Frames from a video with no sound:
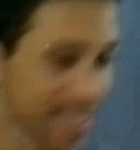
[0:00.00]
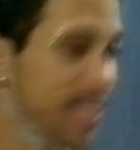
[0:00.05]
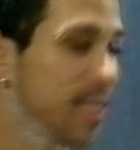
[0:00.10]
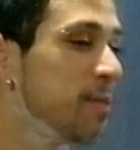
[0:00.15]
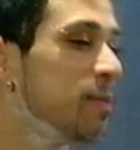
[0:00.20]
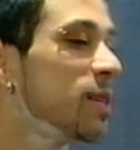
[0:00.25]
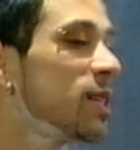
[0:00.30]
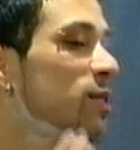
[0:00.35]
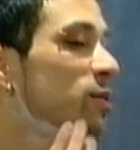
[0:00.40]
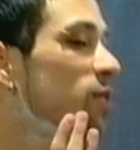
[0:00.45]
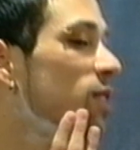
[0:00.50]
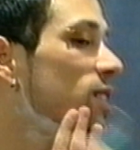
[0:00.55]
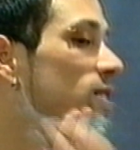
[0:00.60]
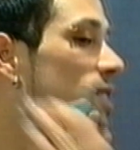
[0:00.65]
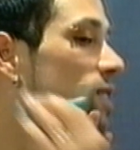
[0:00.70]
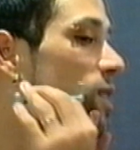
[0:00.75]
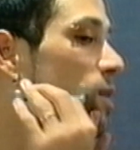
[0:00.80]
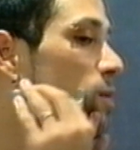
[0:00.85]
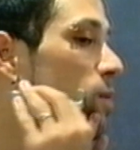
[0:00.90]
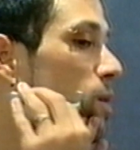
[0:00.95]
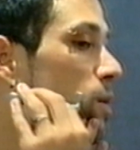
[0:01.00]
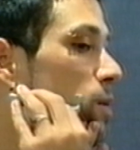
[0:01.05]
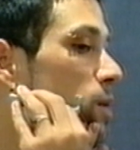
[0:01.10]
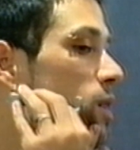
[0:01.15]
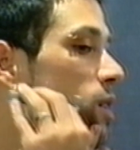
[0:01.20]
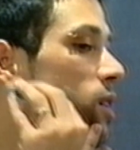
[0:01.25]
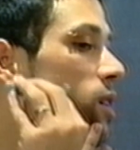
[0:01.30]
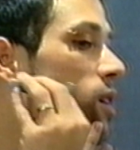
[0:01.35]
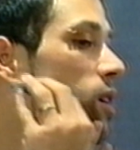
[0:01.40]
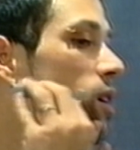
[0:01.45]
I've got mixed feelings. I don't
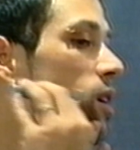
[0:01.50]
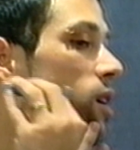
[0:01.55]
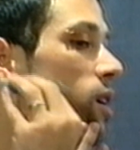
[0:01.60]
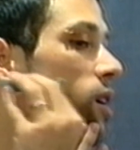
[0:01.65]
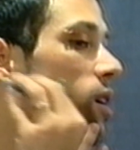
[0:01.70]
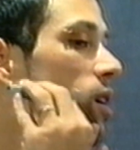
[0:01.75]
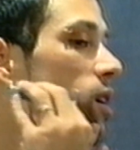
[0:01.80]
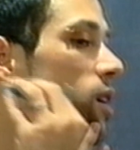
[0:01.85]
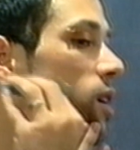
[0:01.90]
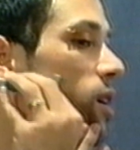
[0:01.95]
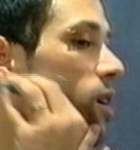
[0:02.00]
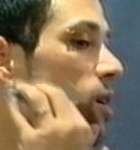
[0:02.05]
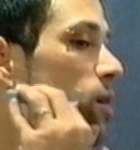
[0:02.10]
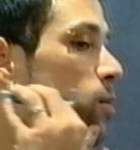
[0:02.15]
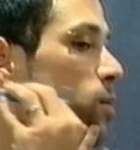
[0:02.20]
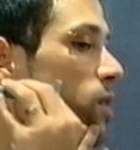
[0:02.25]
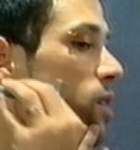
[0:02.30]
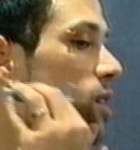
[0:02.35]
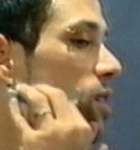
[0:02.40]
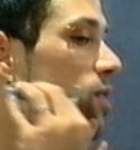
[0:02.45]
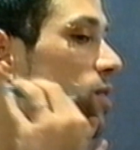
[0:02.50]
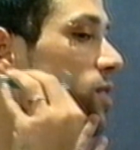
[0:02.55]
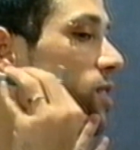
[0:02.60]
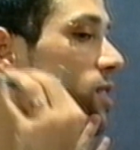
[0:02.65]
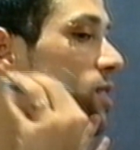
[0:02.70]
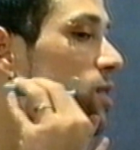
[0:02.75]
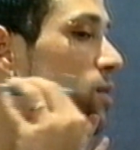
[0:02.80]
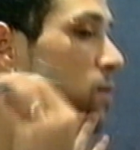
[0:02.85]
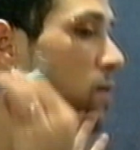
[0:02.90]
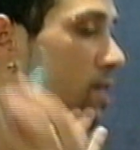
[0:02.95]
know I'm
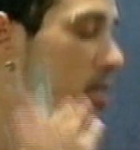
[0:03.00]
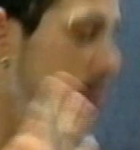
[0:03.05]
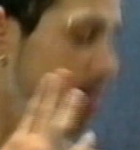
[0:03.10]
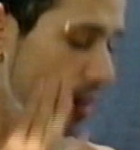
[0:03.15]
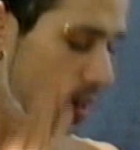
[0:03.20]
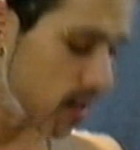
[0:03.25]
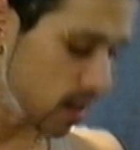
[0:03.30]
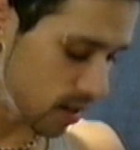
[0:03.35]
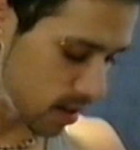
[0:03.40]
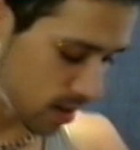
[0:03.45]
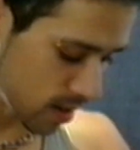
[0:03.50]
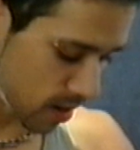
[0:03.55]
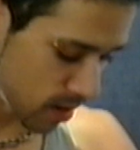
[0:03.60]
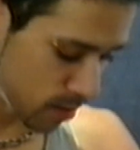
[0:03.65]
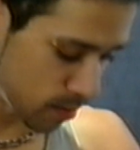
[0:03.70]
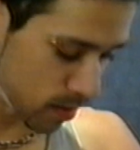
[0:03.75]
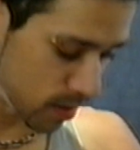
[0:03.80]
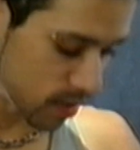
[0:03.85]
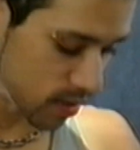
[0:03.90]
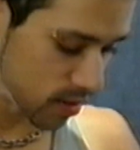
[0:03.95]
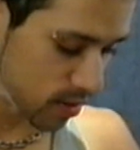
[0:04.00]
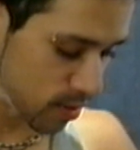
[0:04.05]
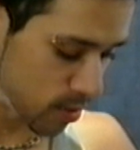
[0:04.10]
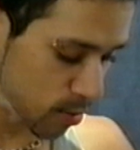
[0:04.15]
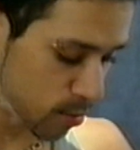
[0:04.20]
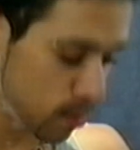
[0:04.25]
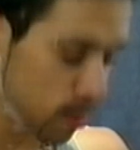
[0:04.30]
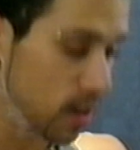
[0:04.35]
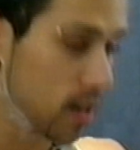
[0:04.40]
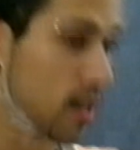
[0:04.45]
nervous, I'm excited, I can't wait
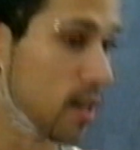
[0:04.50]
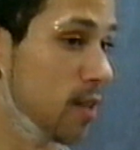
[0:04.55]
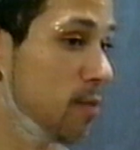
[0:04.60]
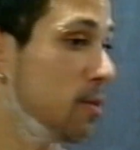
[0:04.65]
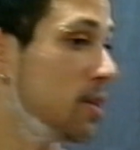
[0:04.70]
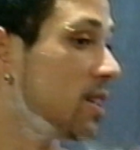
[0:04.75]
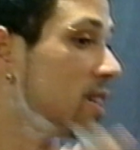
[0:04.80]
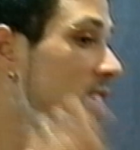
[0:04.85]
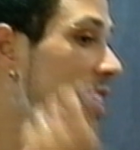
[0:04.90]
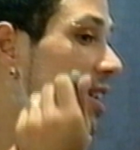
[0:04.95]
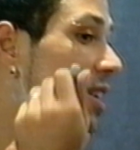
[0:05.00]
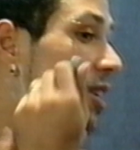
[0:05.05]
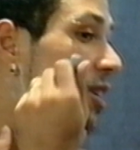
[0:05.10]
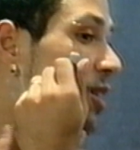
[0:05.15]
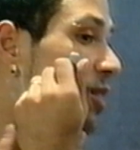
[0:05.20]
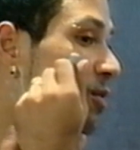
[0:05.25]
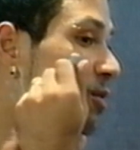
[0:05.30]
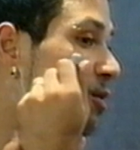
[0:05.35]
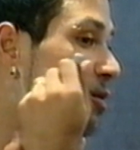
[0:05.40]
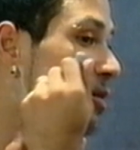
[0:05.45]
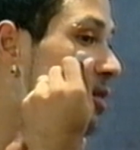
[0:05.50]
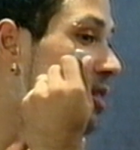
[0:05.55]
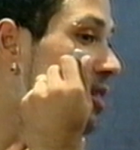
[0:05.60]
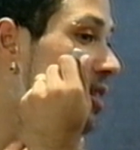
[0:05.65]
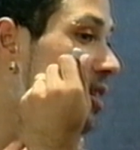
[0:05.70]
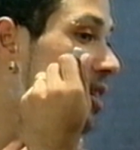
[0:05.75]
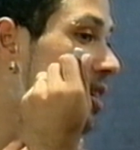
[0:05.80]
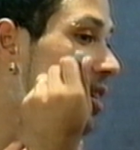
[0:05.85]
to do it, I can't wait to get it over with.